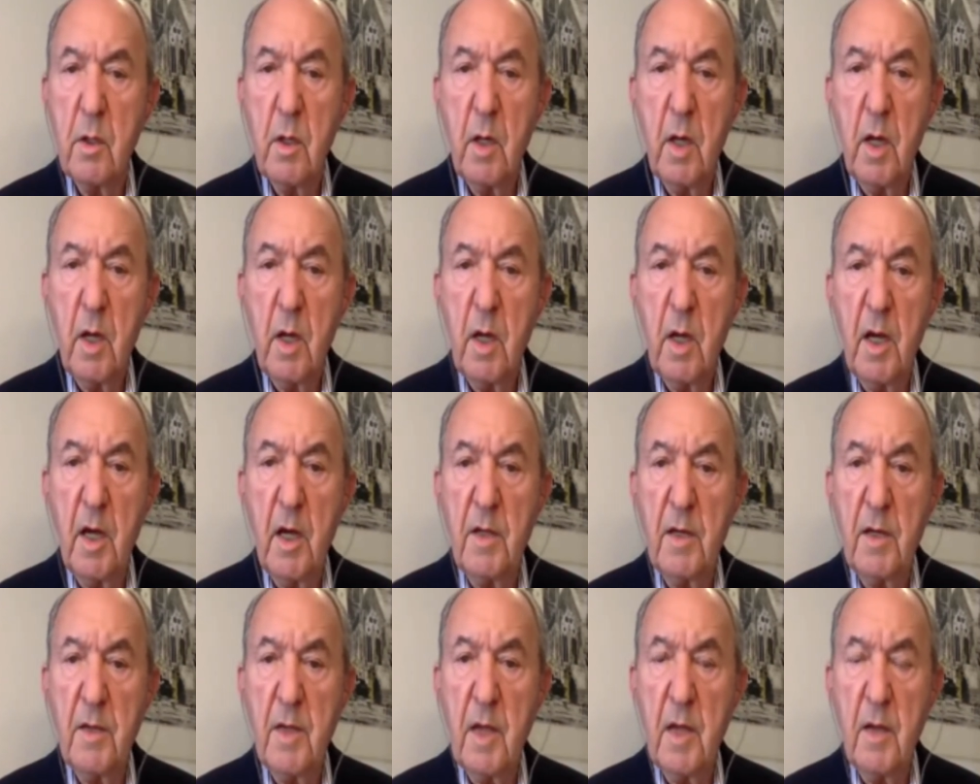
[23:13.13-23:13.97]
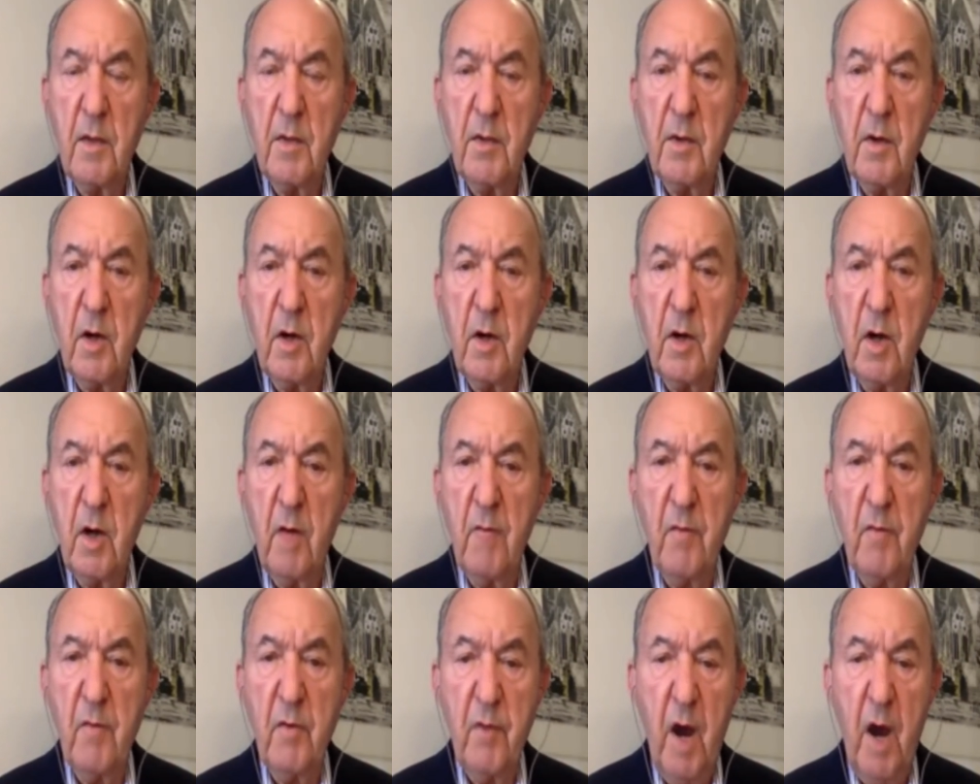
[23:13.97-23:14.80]
The
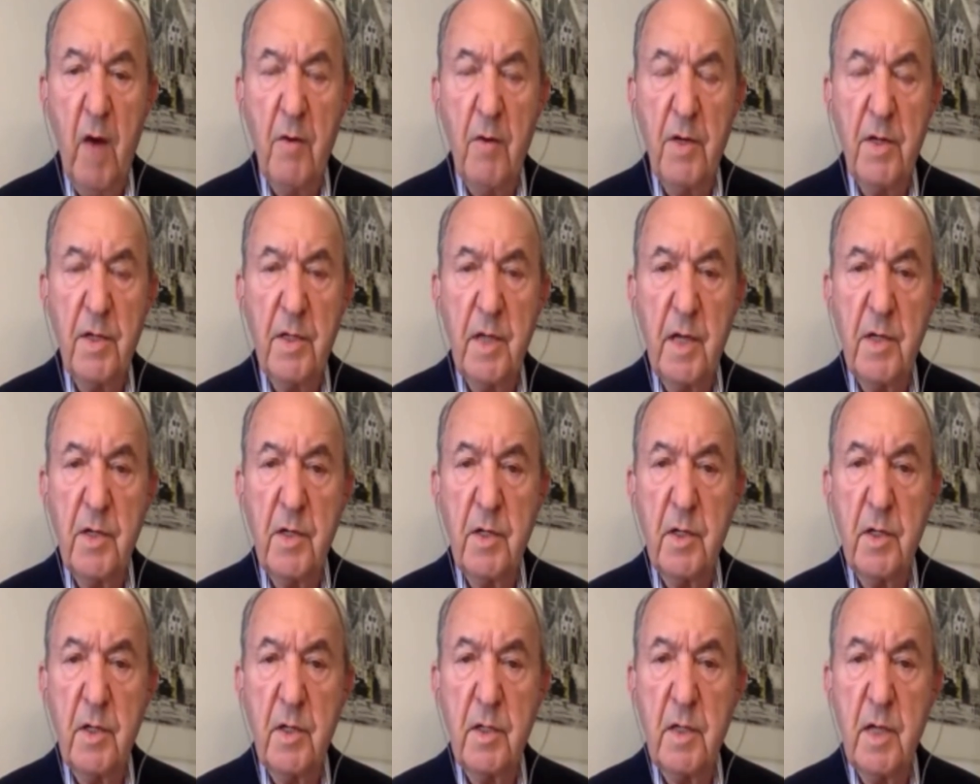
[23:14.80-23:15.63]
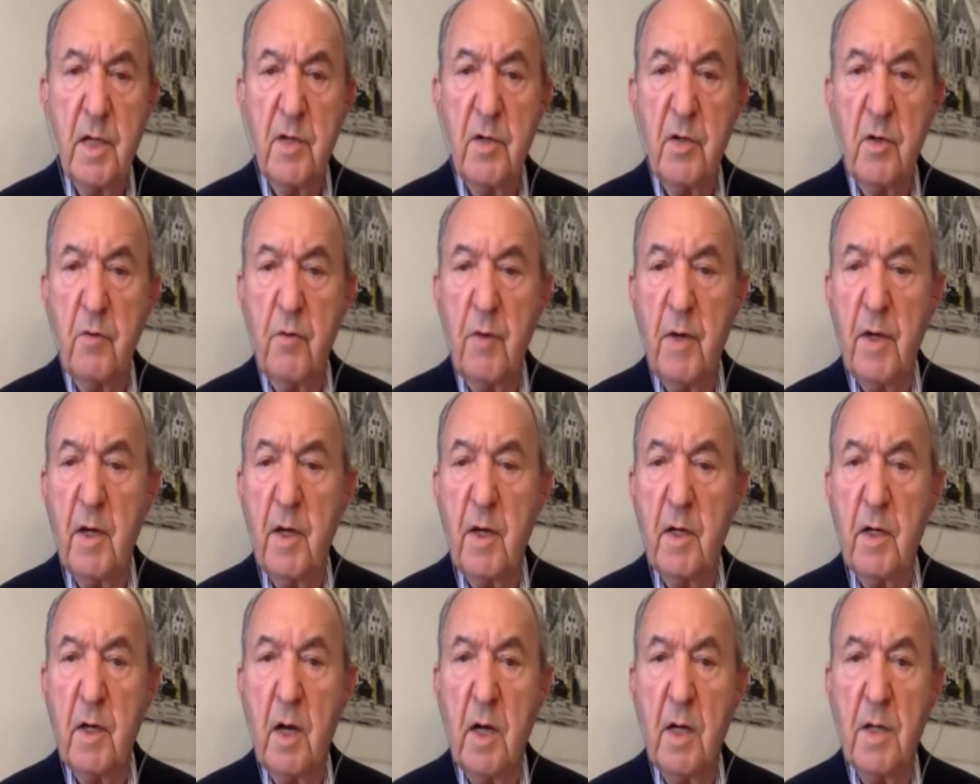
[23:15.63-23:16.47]
COVID virus doesn't
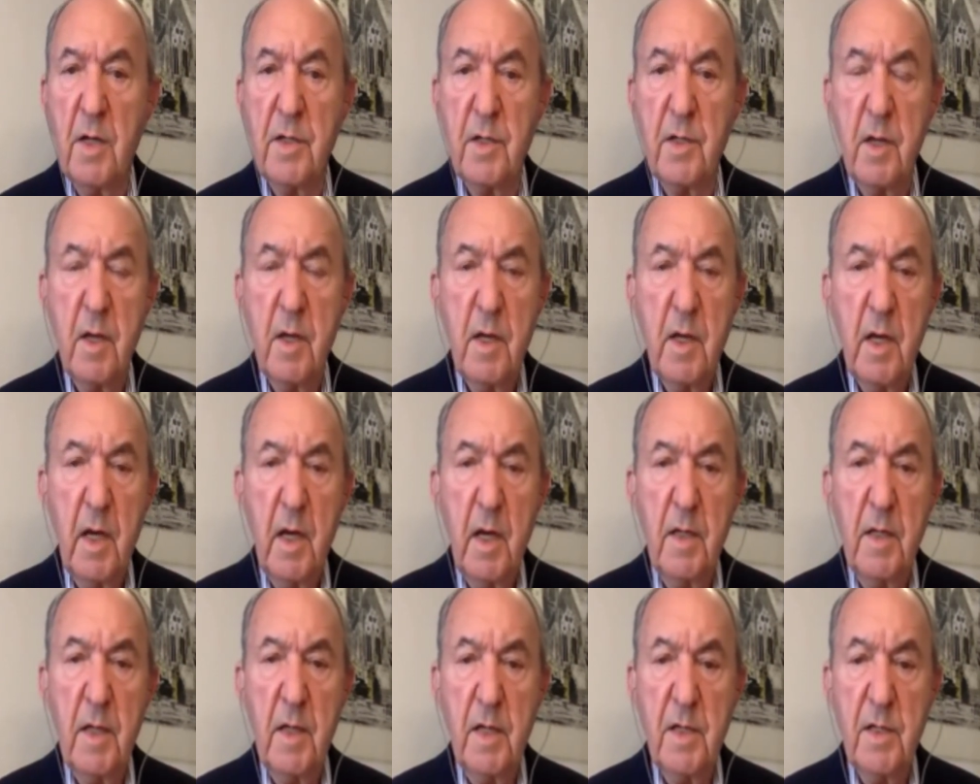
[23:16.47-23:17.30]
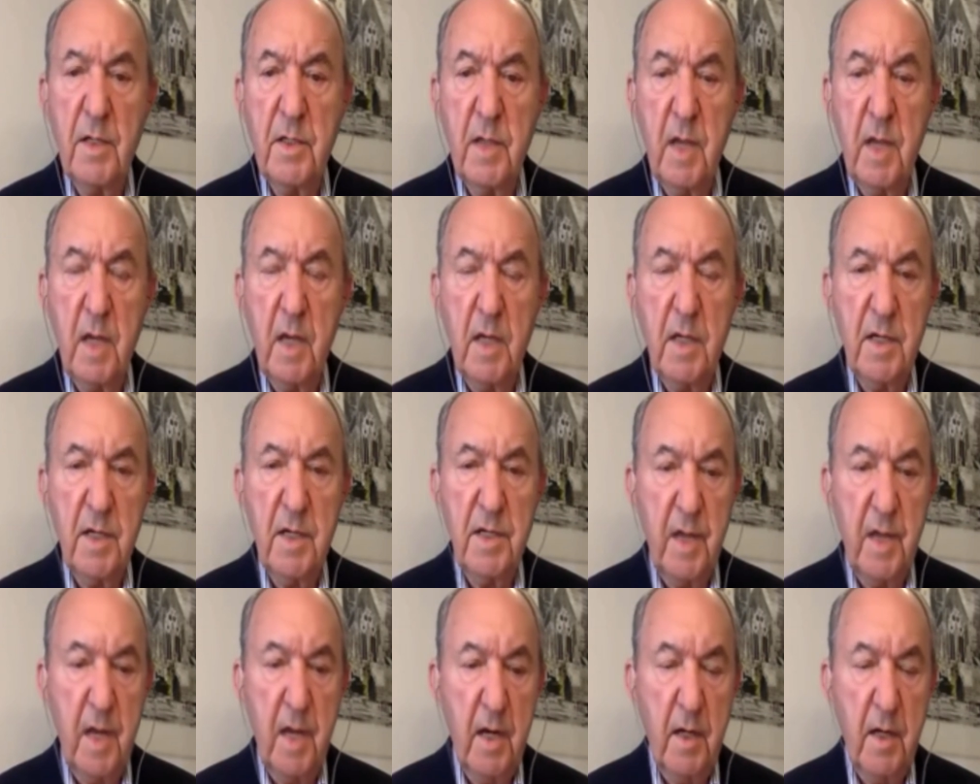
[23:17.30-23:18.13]
recognize and doesn't
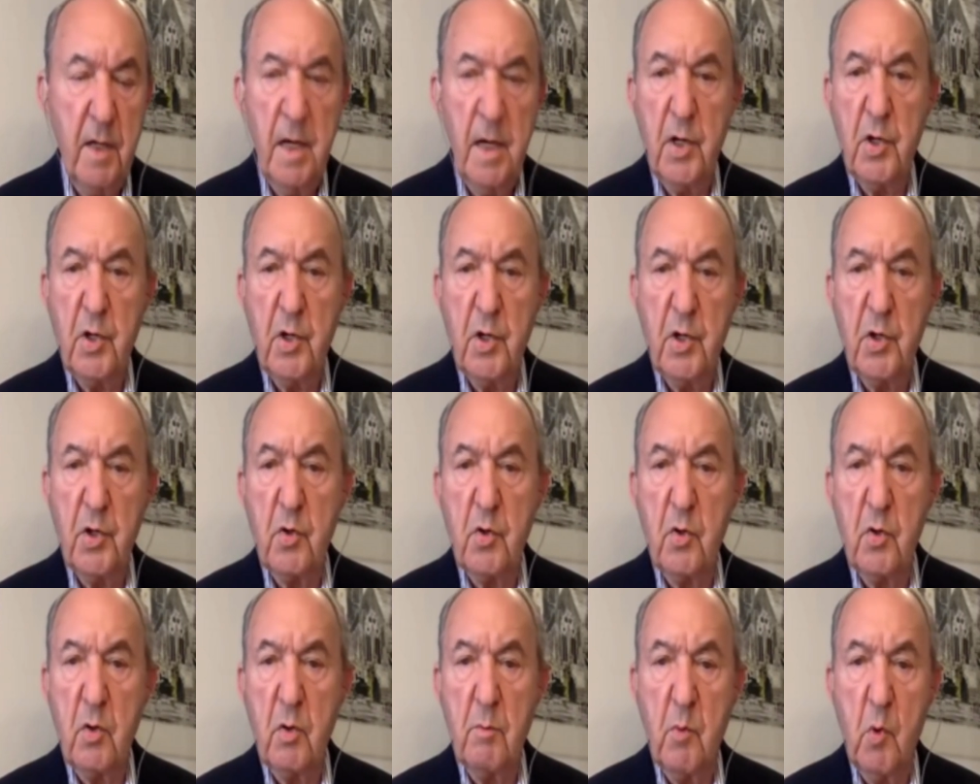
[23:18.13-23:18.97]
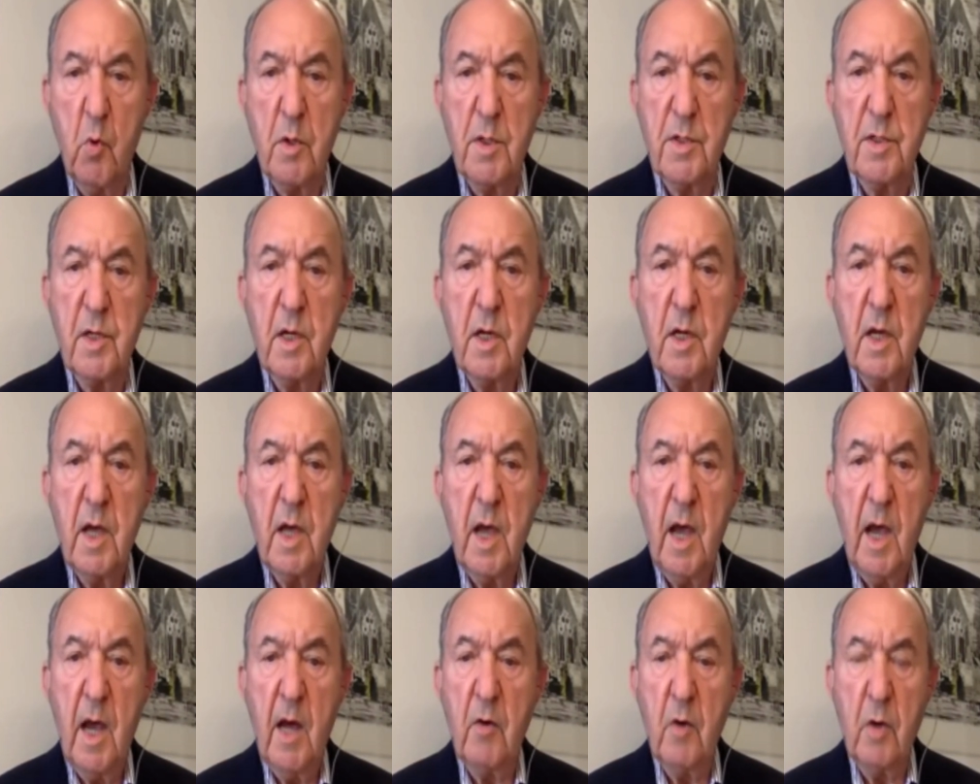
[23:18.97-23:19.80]
understand national borders
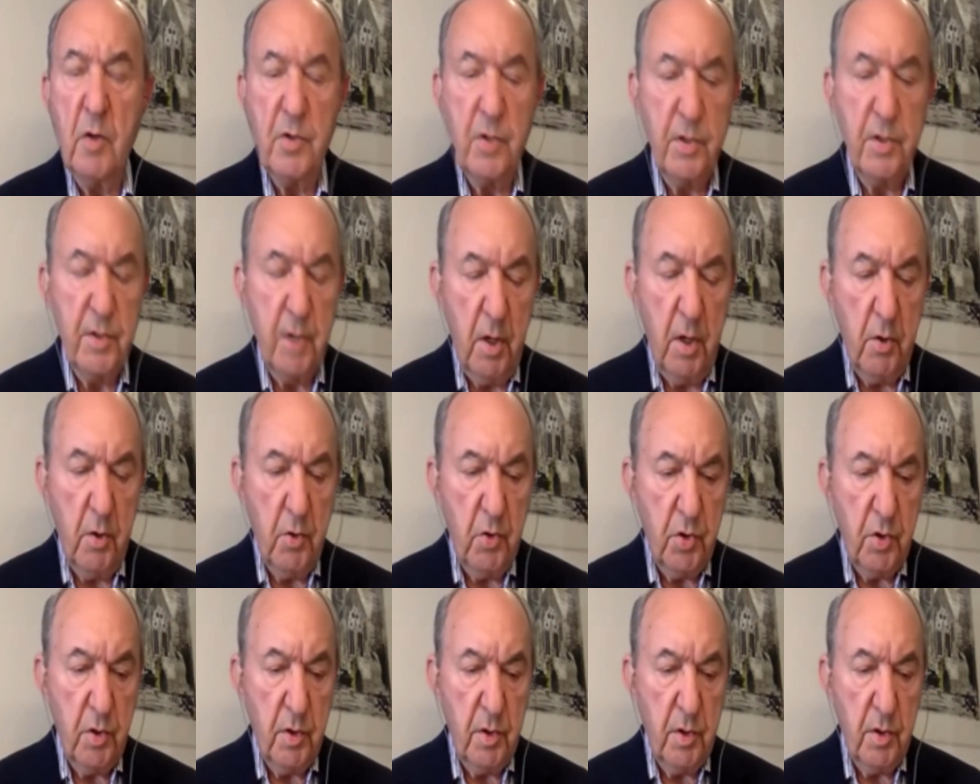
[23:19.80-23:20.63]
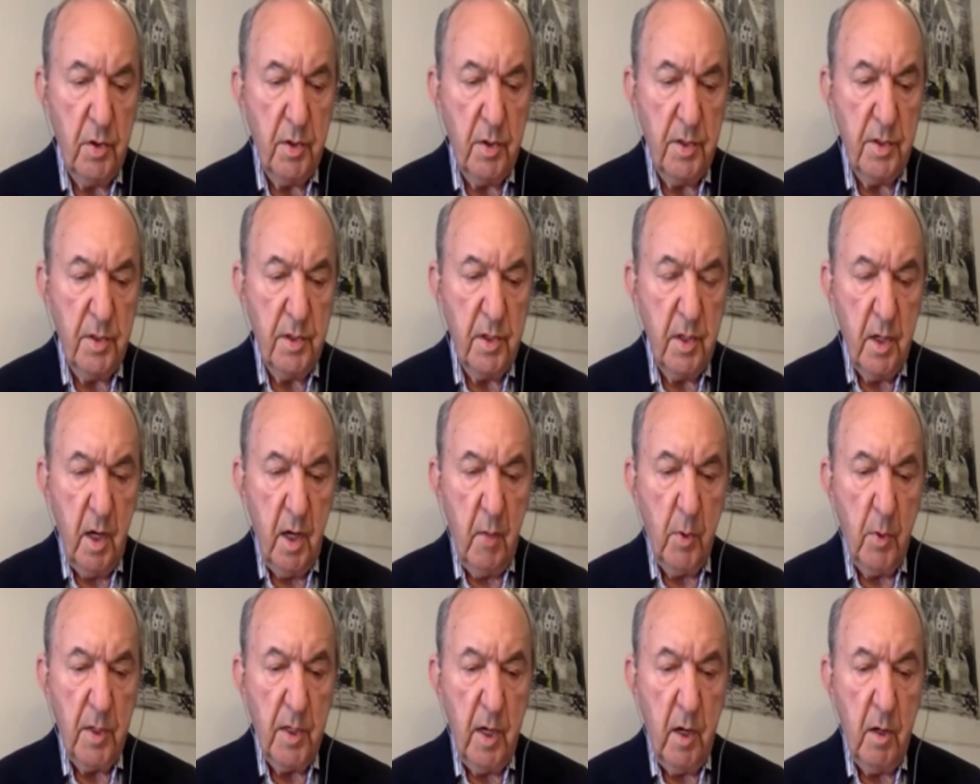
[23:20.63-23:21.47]
and crosses oceans
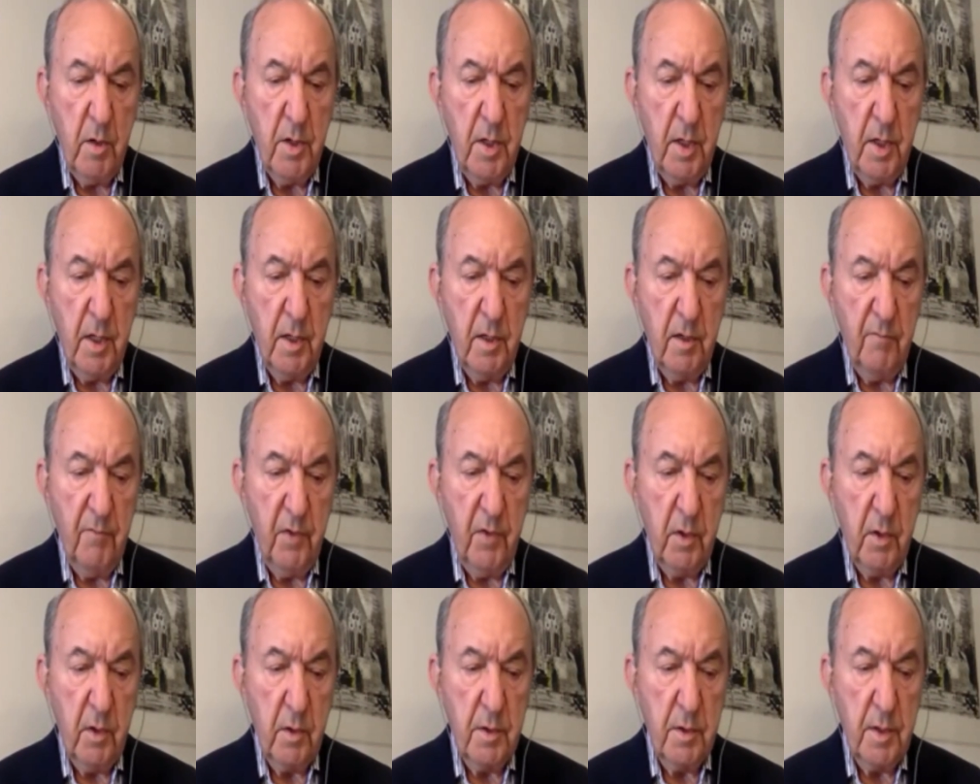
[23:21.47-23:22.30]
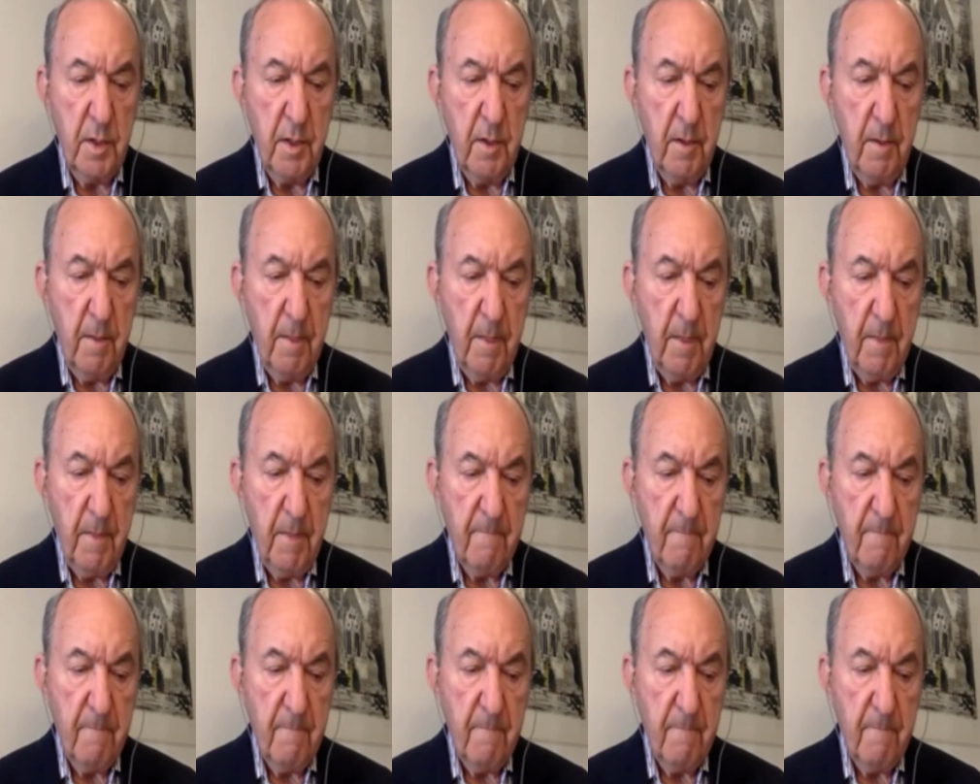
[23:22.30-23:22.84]
without any difficulty.